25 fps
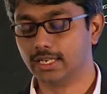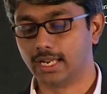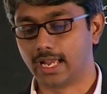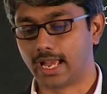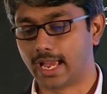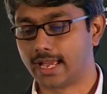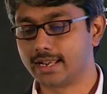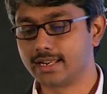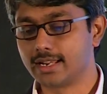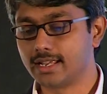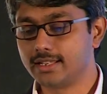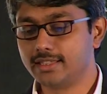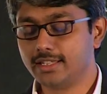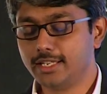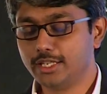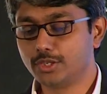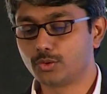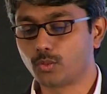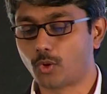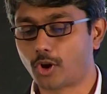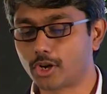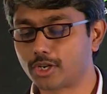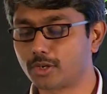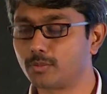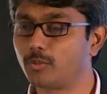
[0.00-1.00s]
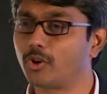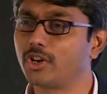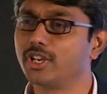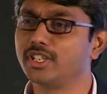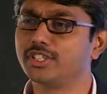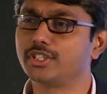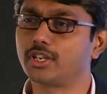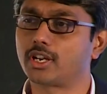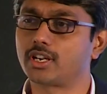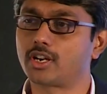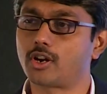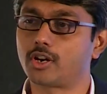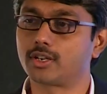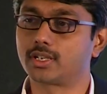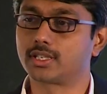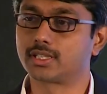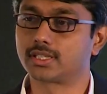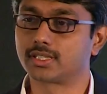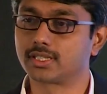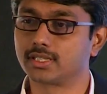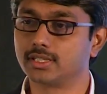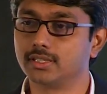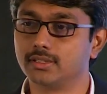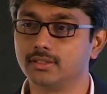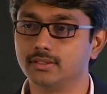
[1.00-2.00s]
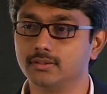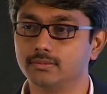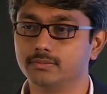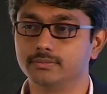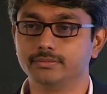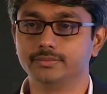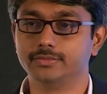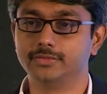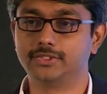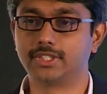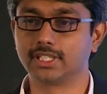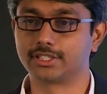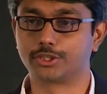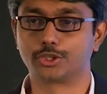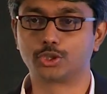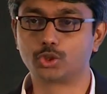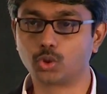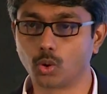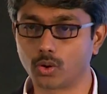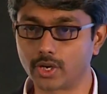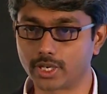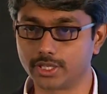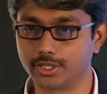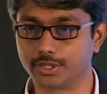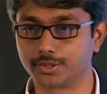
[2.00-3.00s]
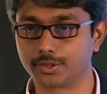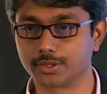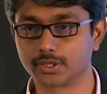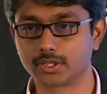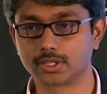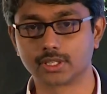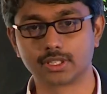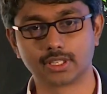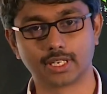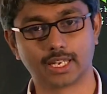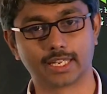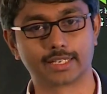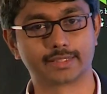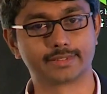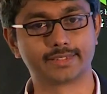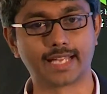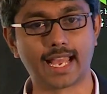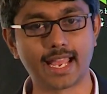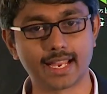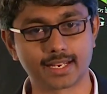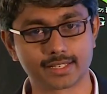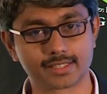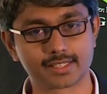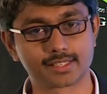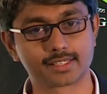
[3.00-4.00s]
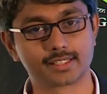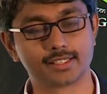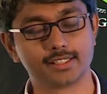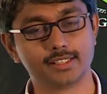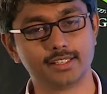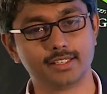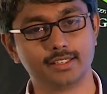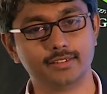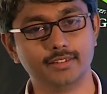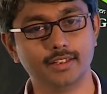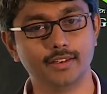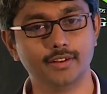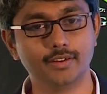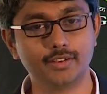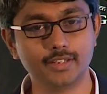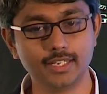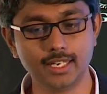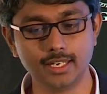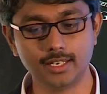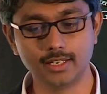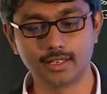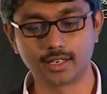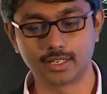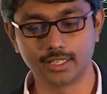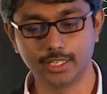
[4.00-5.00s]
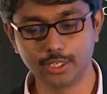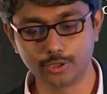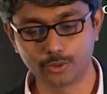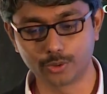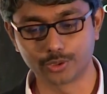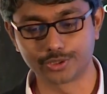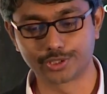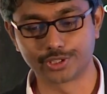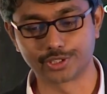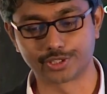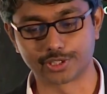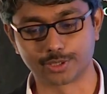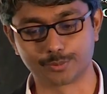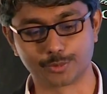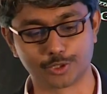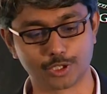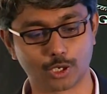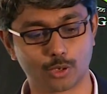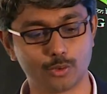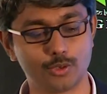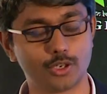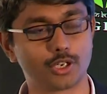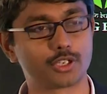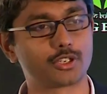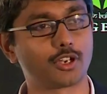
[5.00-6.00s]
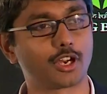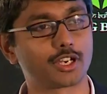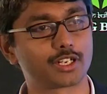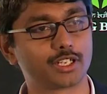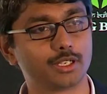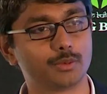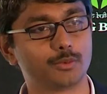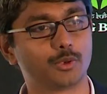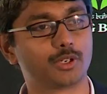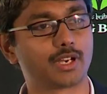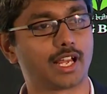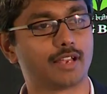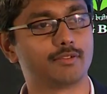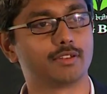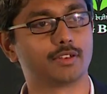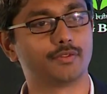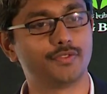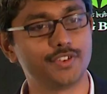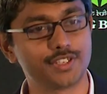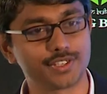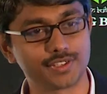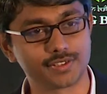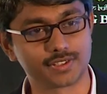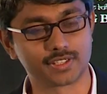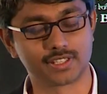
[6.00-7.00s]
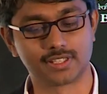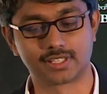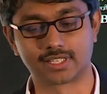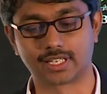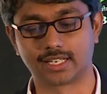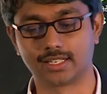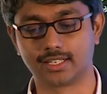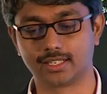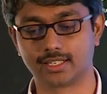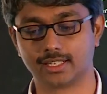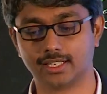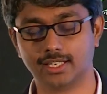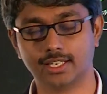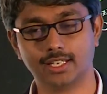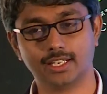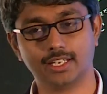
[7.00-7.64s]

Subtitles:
and these water bodies are not just storage, like tanks. They really are ecosystems. Now you're talking about having fishes inside it.